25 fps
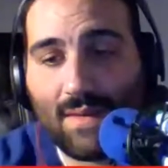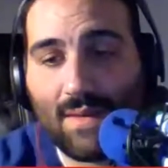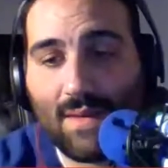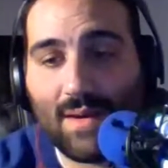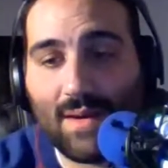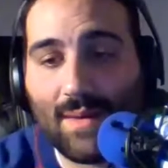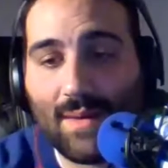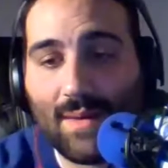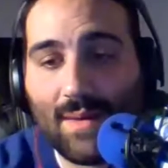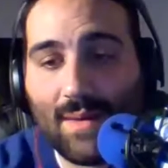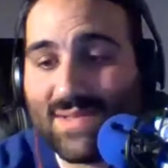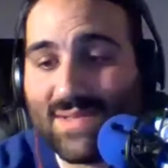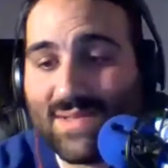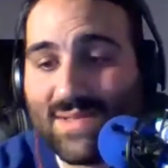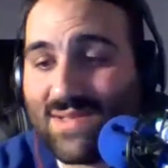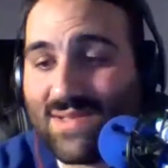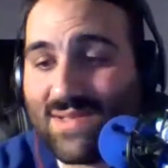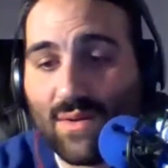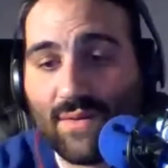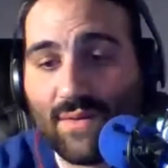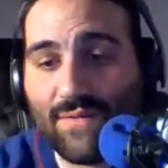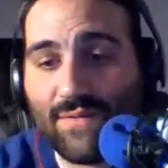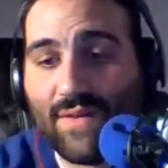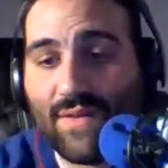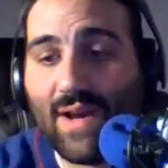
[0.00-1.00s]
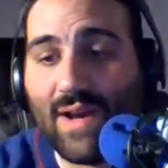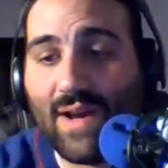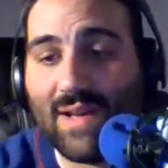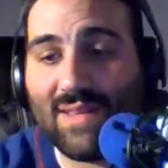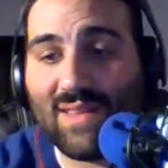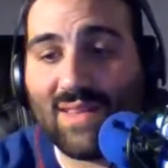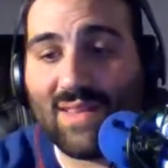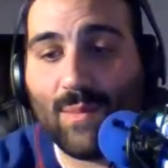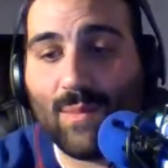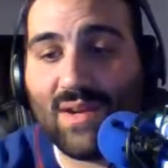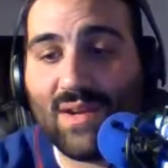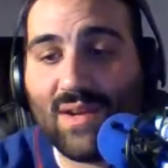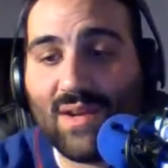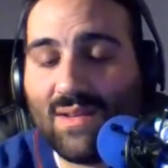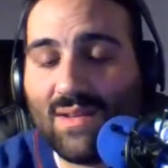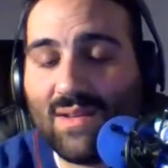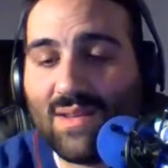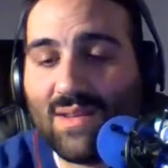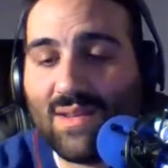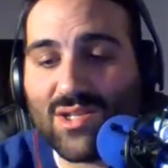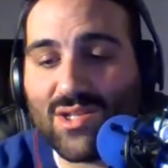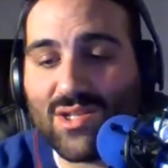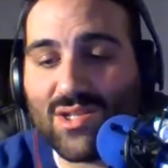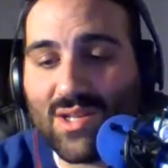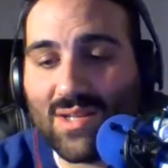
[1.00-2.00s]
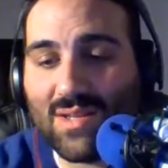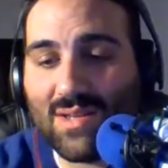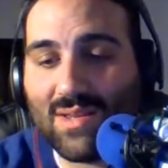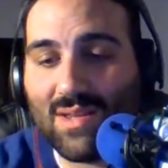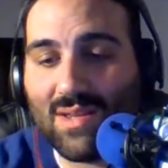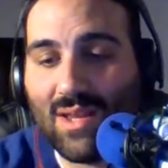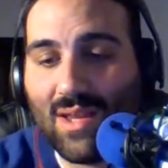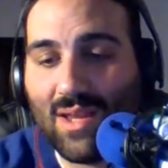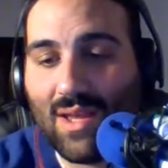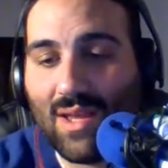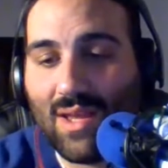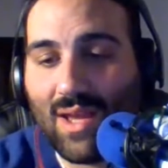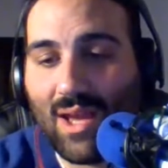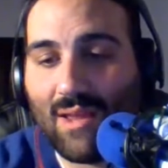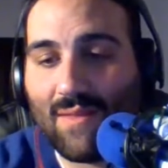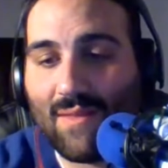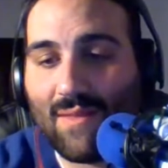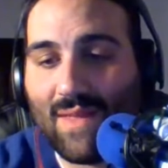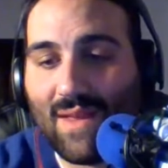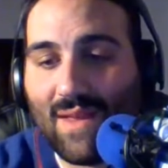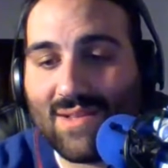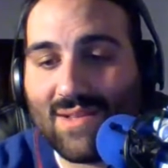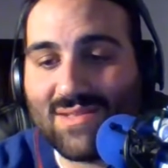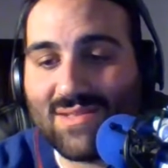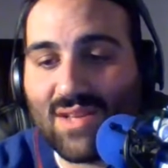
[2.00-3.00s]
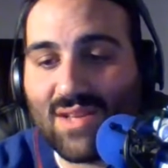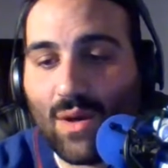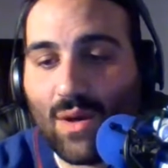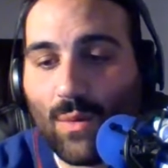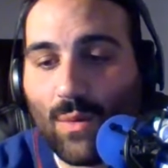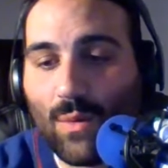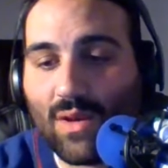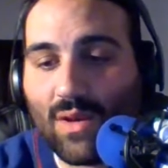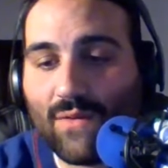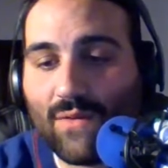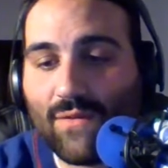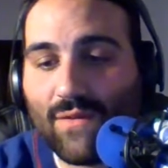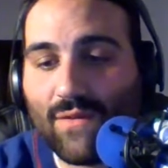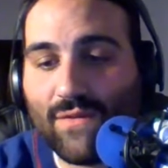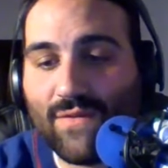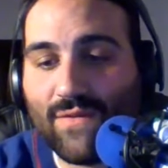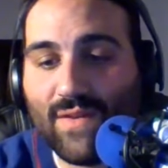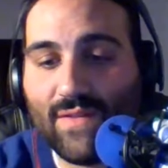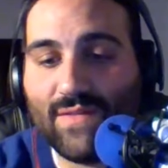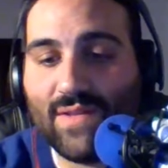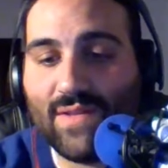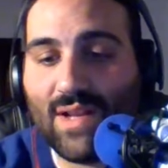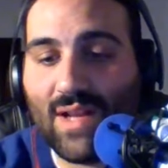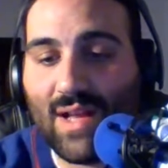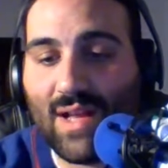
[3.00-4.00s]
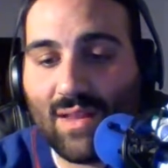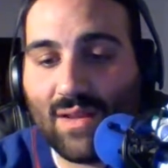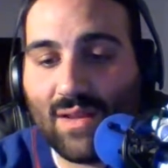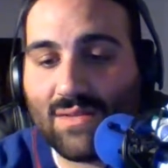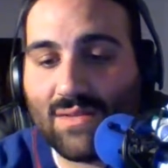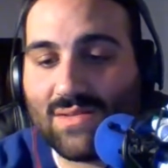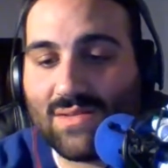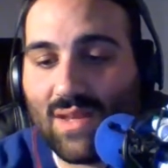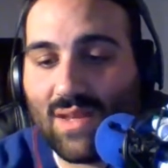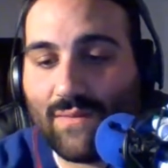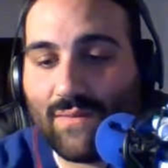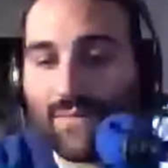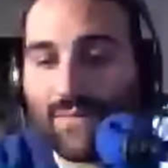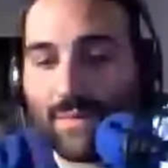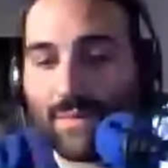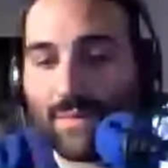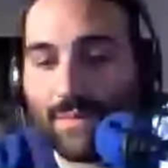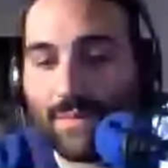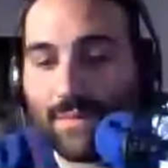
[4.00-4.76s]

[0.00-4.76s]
It's certified, limited edition, and that is going for $50 even.